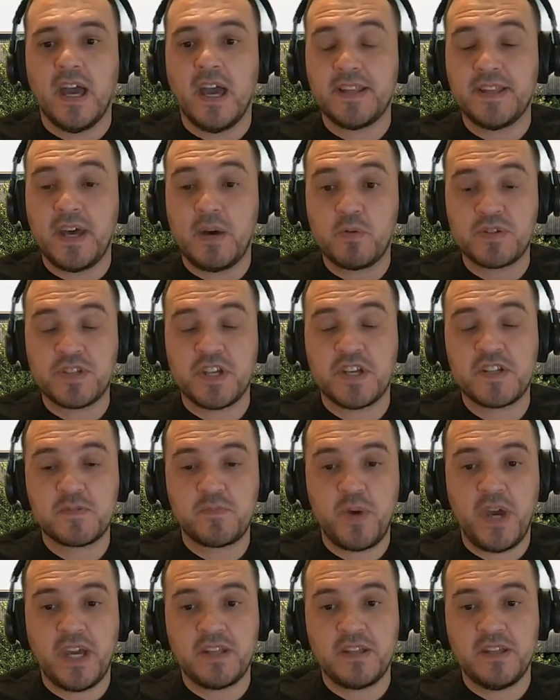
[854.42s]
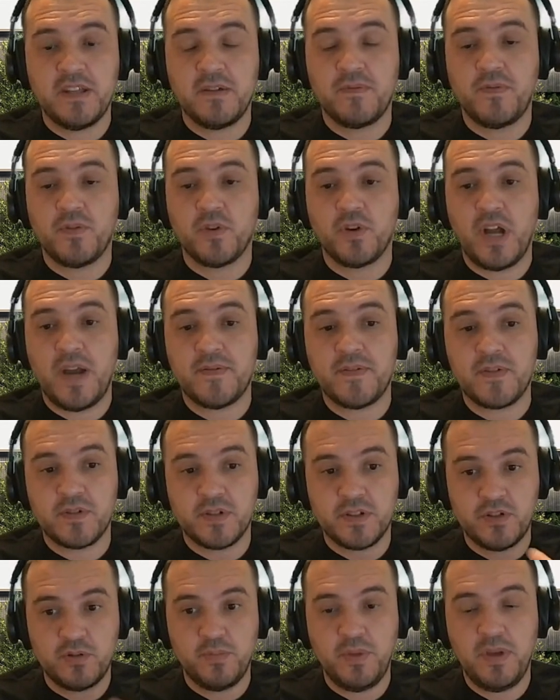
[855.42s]
And I was expecting for
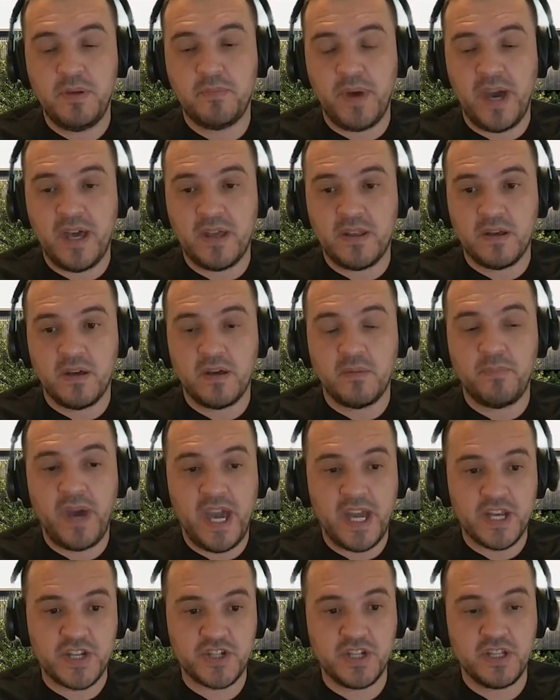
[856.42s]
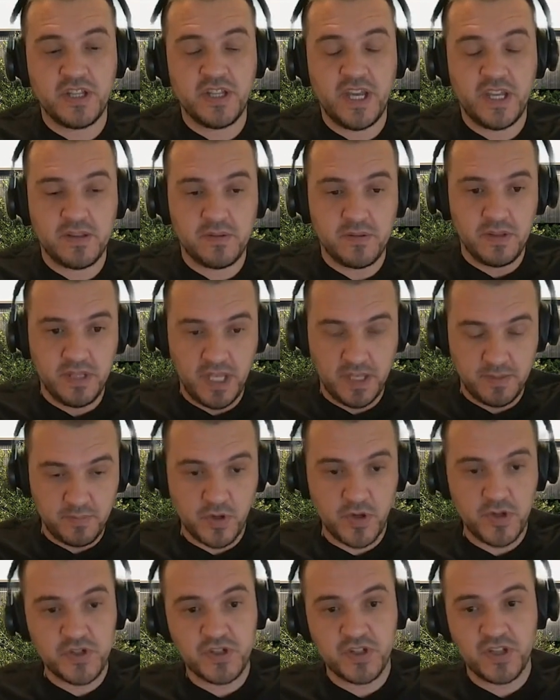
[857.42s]
everyone to be ba- uh, bashing that, that
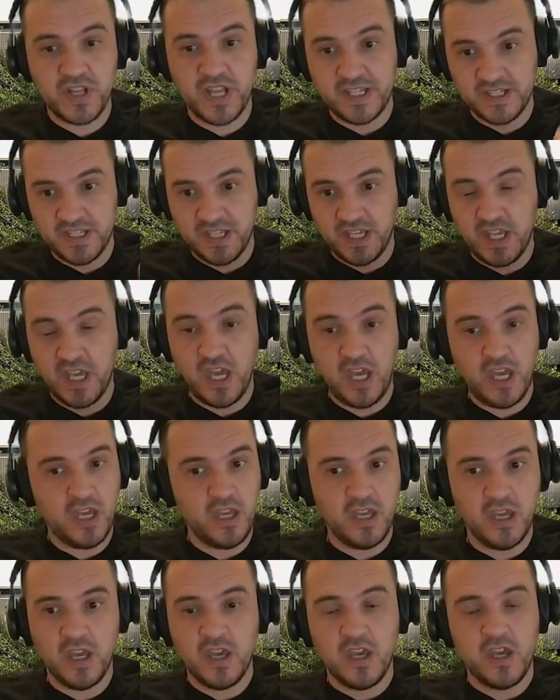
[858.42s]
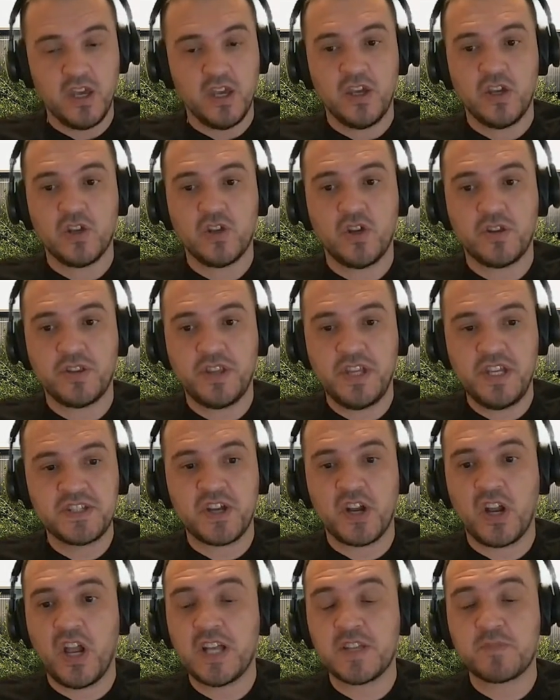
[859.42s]
person, like saying, hey, you know, these
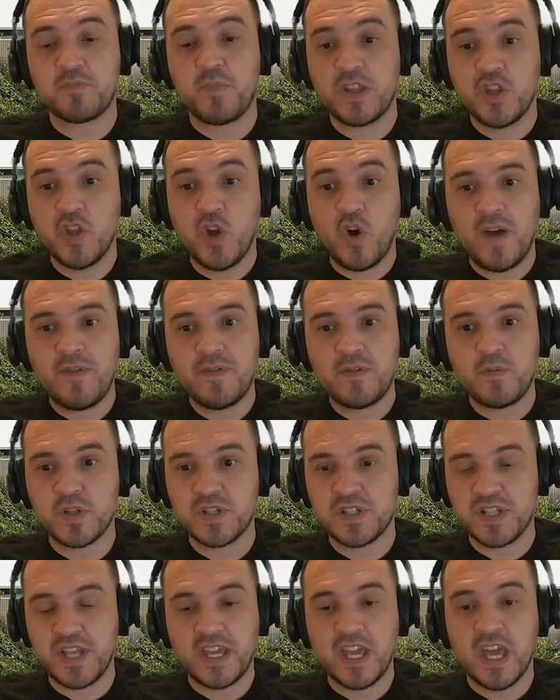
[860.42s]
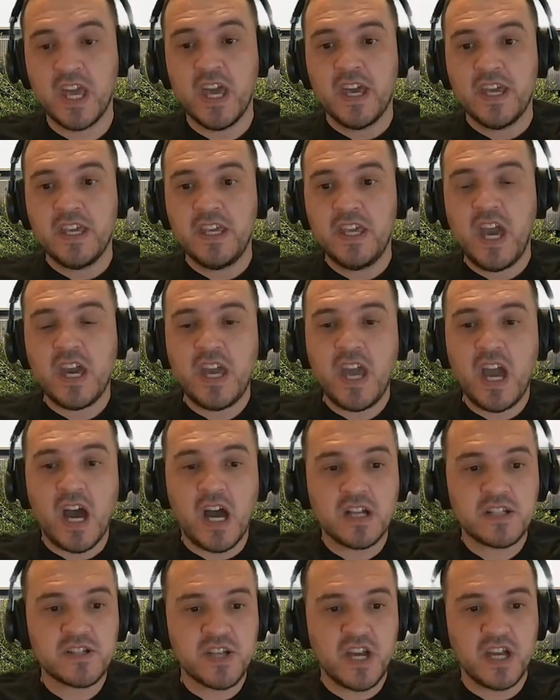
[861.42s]
are lies. But no, everyone was like, yeah, yeah,
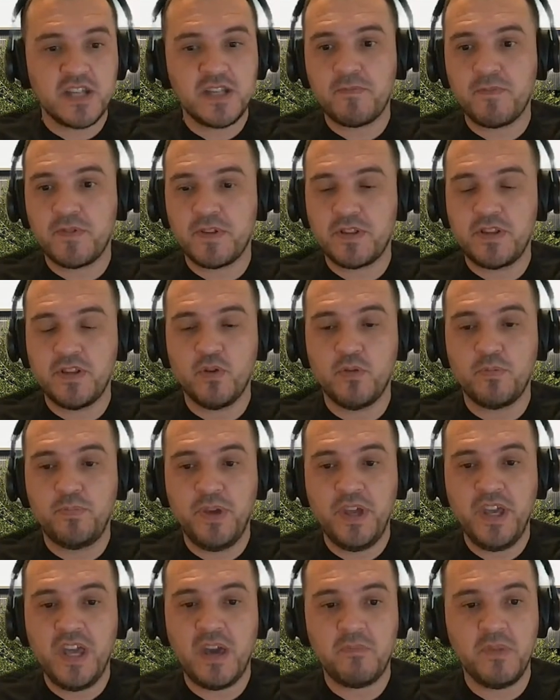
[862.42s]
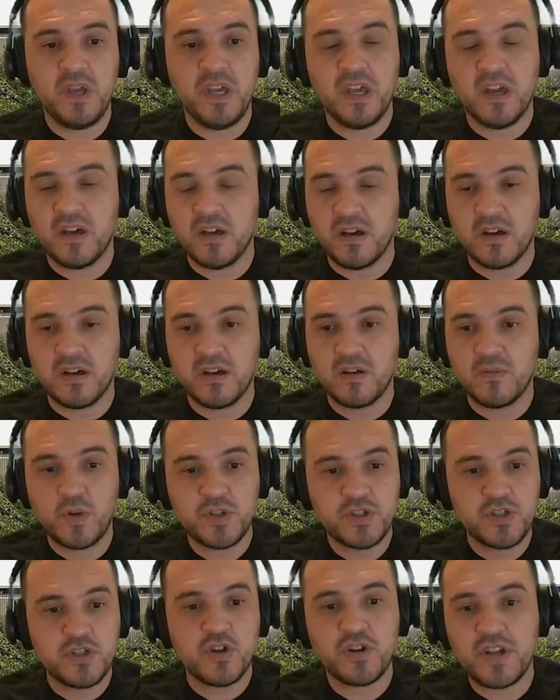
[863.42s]
I'll sign up with you. PM me. Uh,
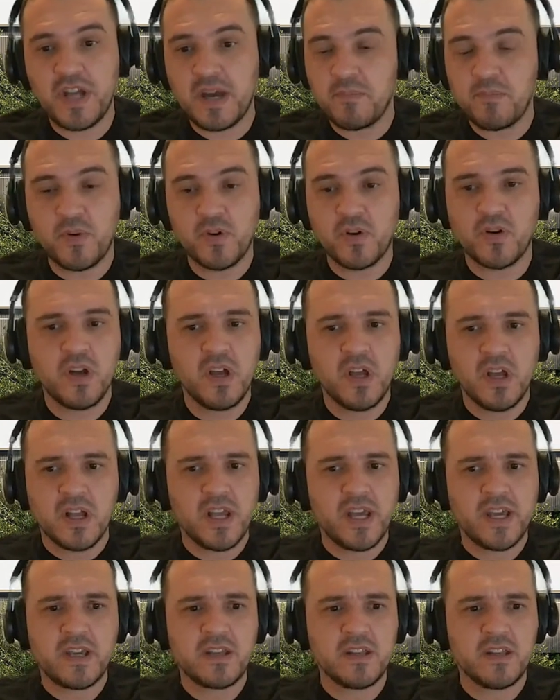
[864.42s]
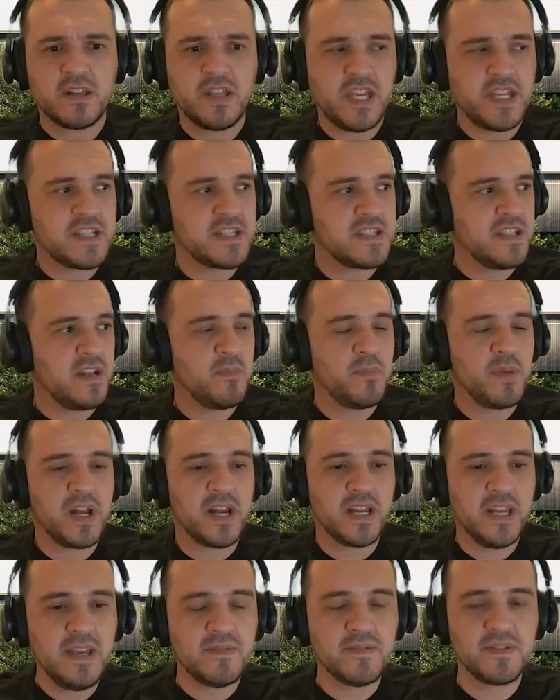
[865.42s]
what's your number? Like they still
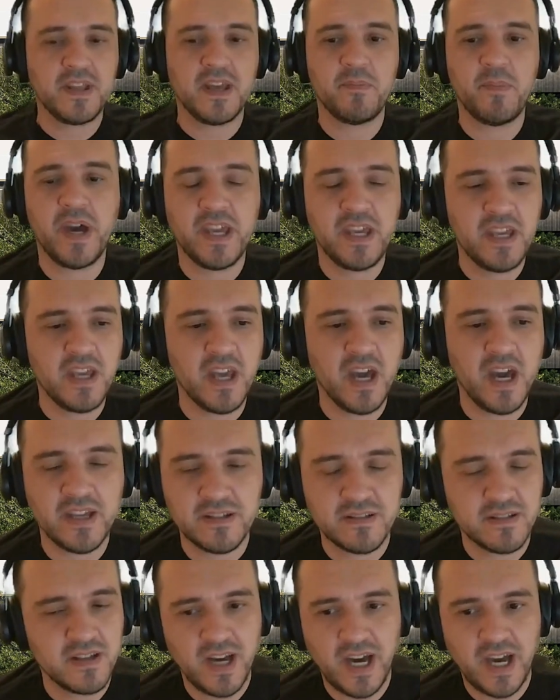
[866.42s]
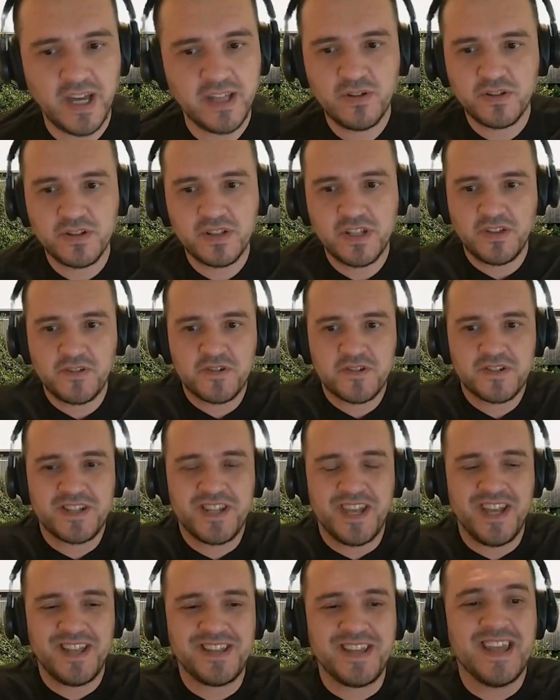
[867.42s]
believe them. I, I, I don't
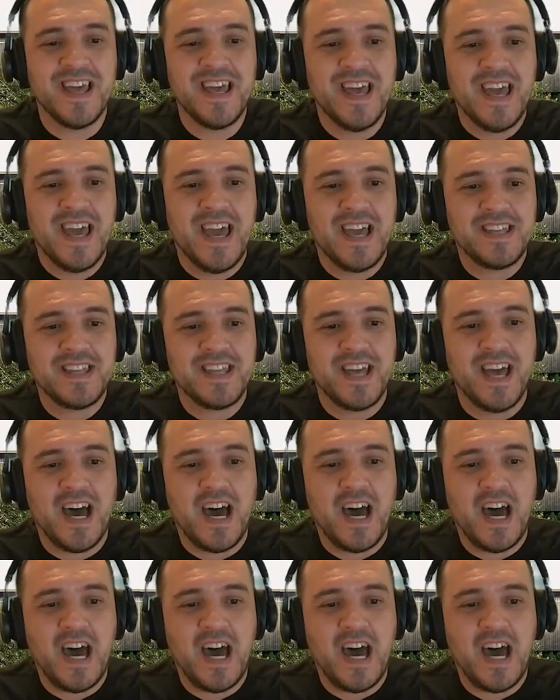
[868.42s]
understand that. And